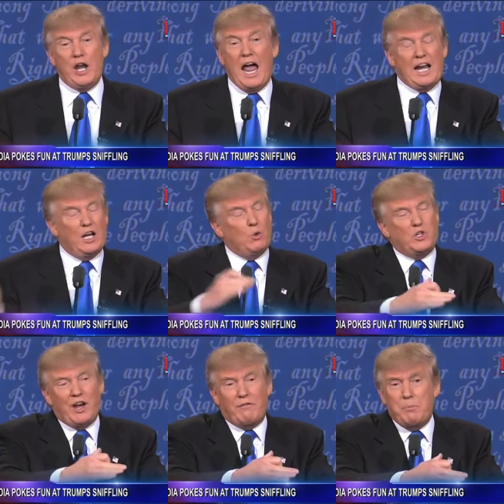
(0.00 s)
Hannity,
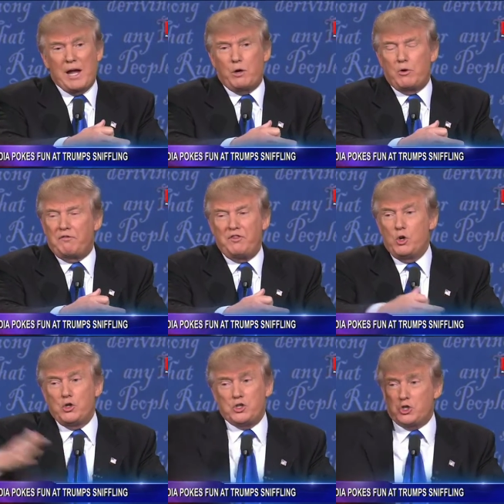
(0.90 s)
which everybody
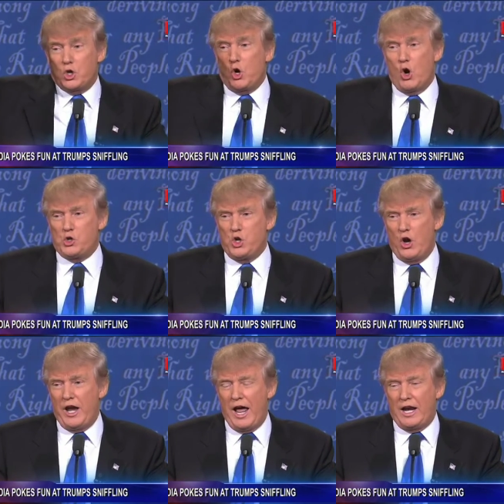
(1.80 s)
refuses to call Sean
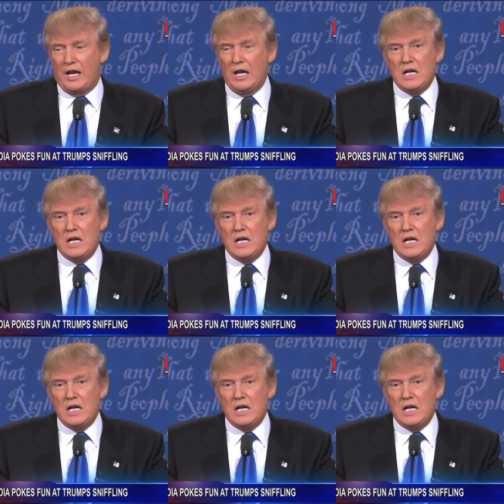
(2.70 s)
Hannity.